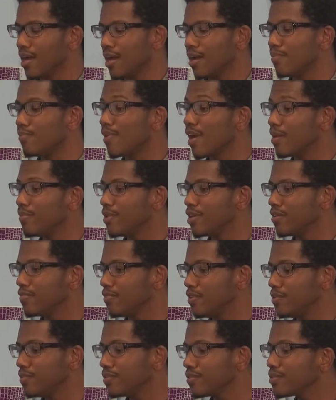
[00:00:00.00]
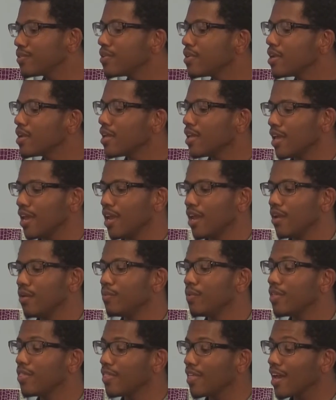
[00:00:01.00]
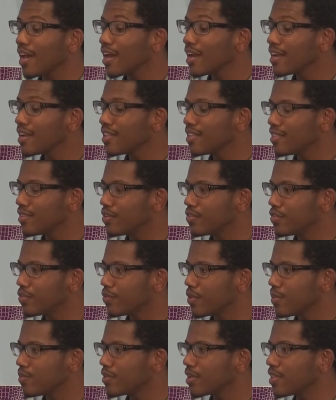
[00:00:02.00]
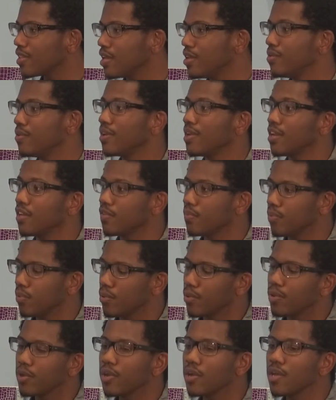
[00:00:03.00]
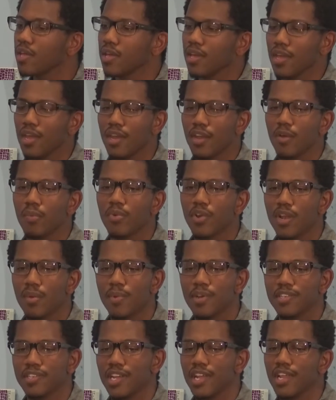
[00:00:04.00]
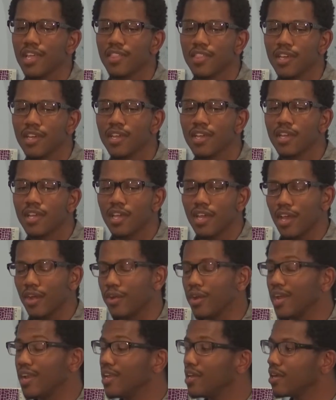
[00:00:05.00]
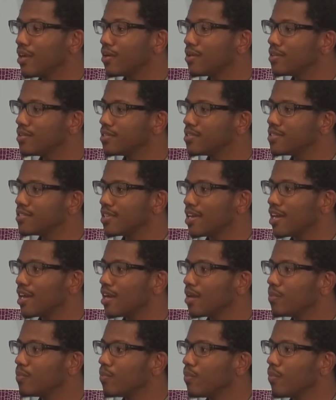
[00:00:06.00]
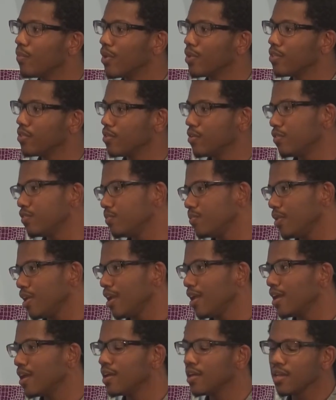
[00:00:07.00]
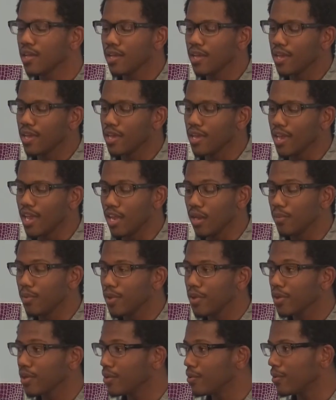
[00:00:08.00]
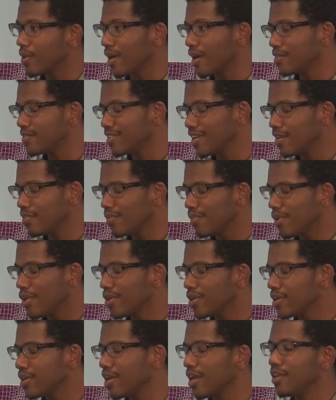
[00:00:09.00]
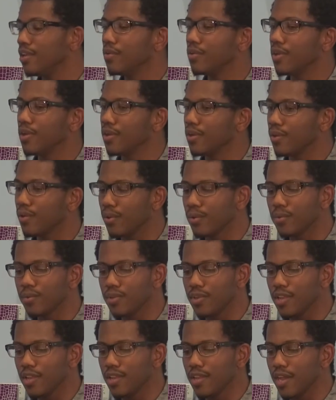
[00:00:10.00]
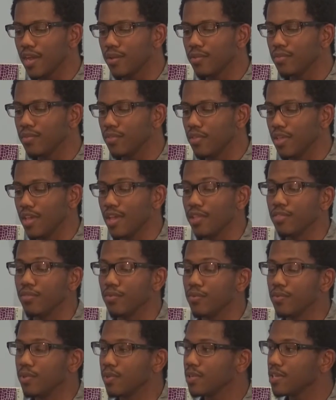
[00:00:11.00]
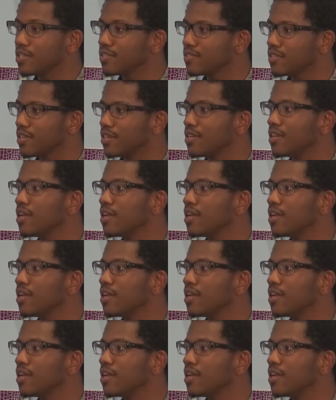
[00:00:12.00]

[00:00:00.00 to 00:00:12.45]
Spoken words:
My Big Future. And with that, there's a website that you can explore, pretty much anything or any colleges, whether those be in America or outside of America, and you can go down through the list and